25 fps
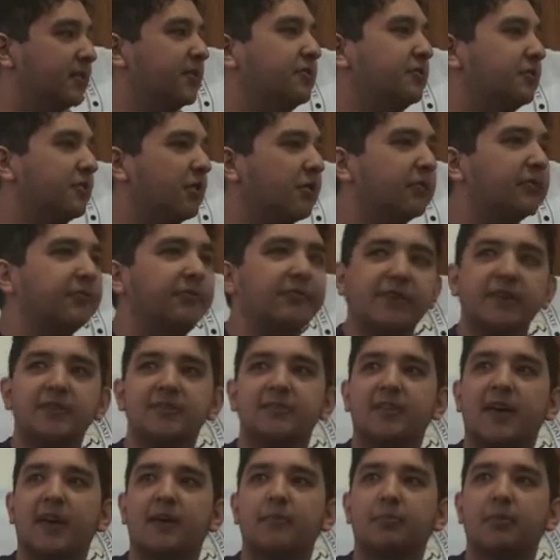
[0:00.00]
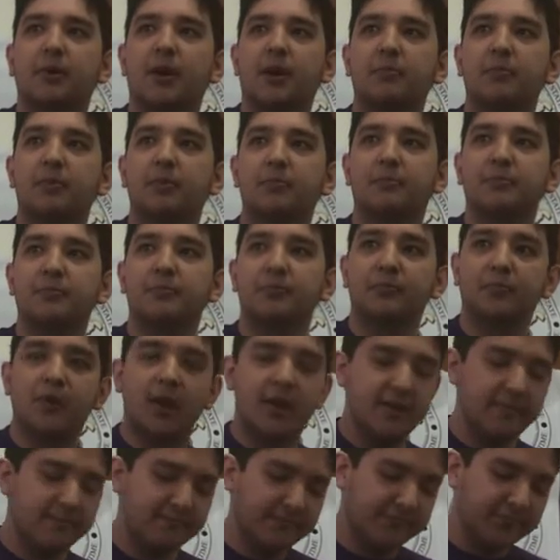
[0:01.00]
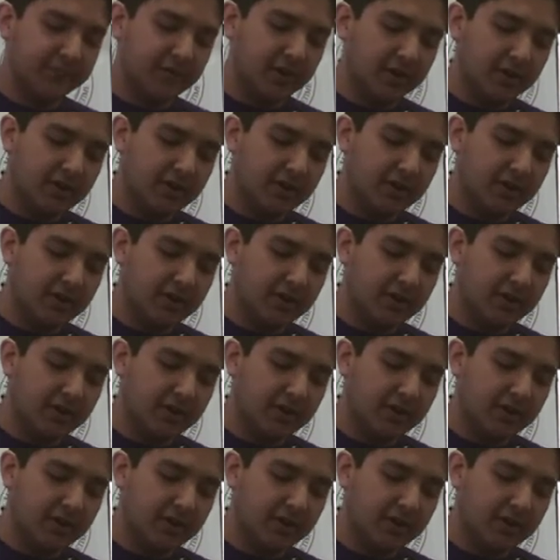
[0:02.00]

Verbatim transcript: then you go and fix that problem, right?